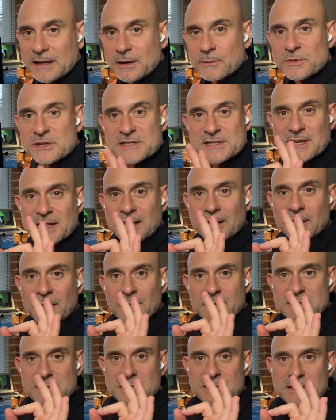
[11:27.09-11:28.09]
And we're seeing
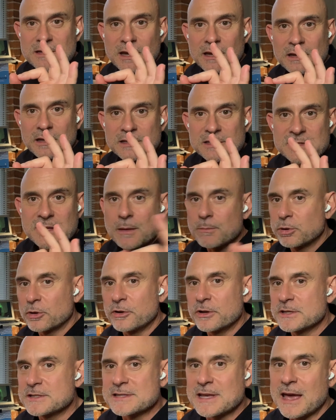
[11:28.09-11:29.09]
just an exemplary
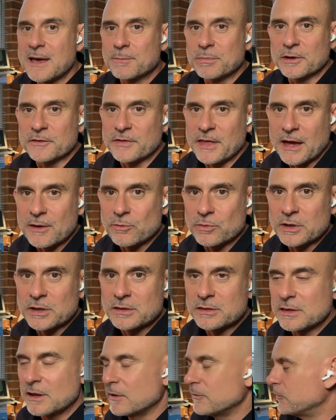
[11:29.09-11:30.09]
example of that
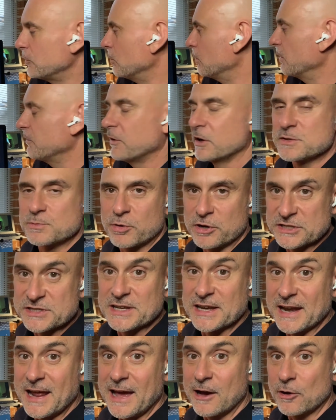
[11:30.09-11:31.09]
with former Vice
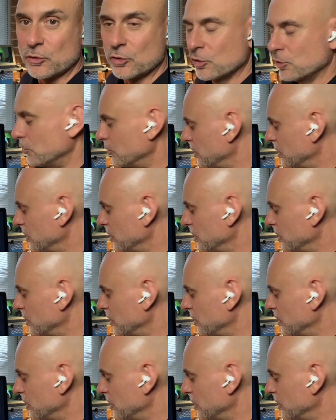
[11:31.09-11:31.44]
President Al Gore